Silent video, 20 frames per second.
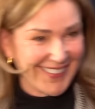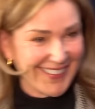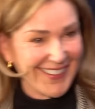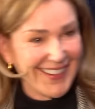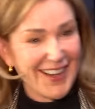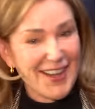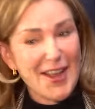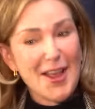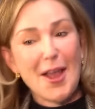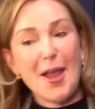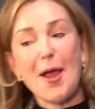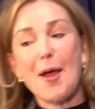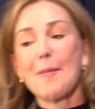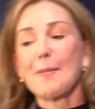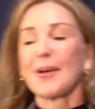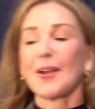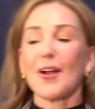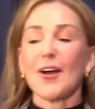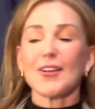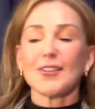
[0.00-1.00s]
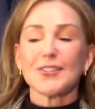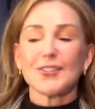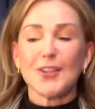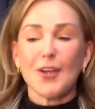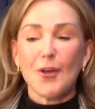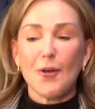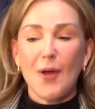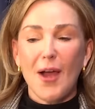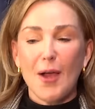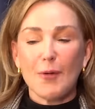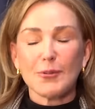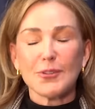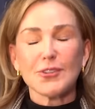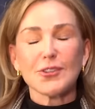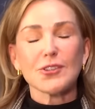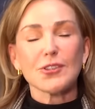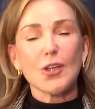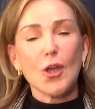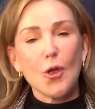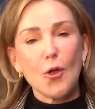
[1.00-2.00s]
thing, but also I was
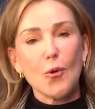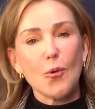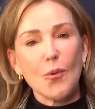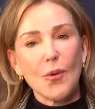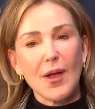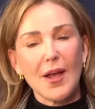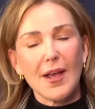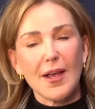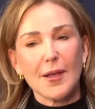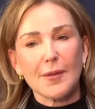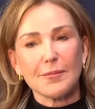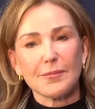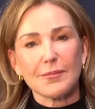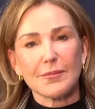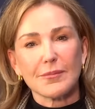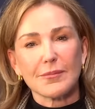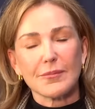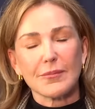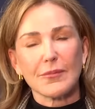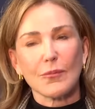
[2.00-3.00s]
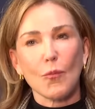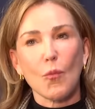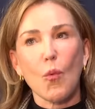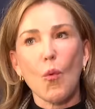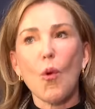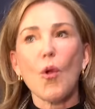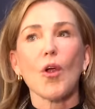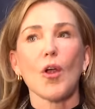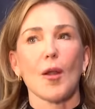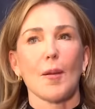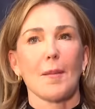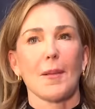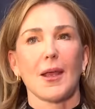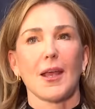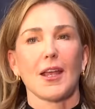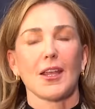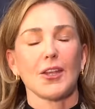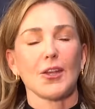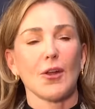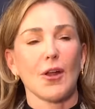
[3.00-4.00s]
so um, warm.
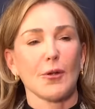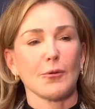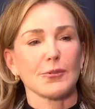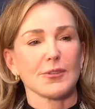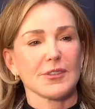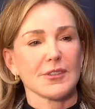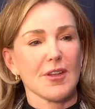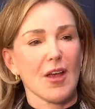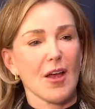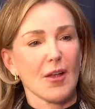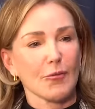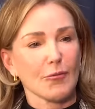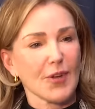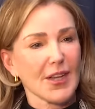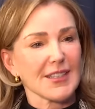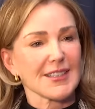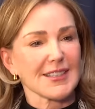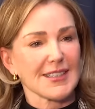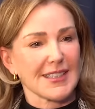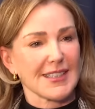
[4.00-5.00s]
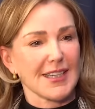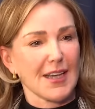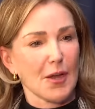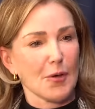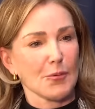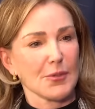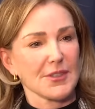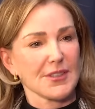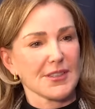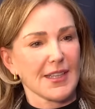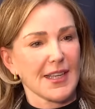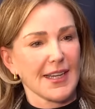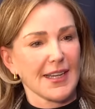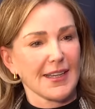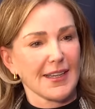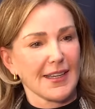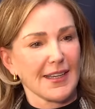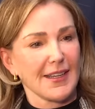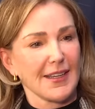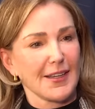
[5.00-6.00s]
You know, I was not rusty. I was
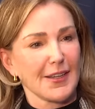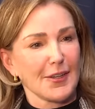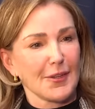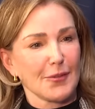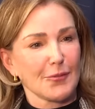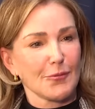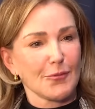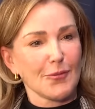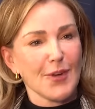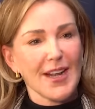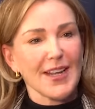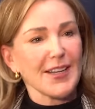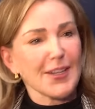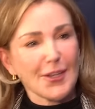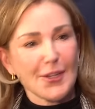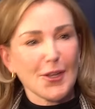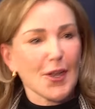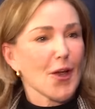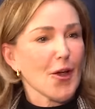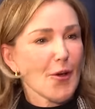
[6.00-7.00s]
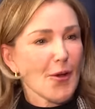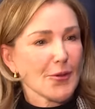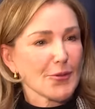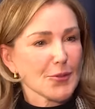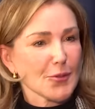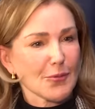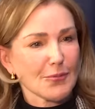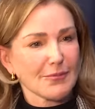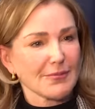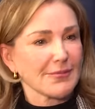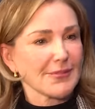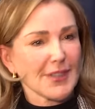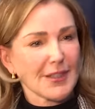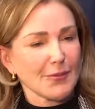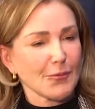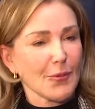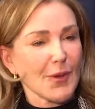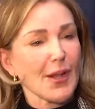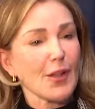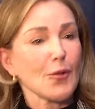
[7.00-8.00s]
like ready to go. I was a
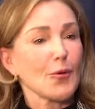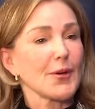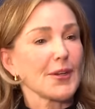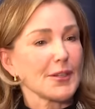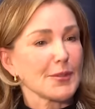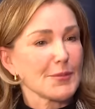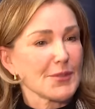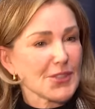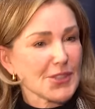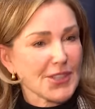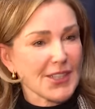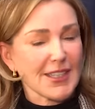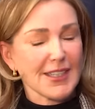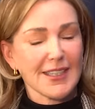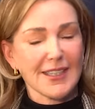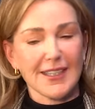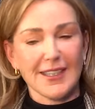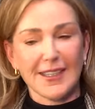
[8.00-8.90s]
well-oiled machine,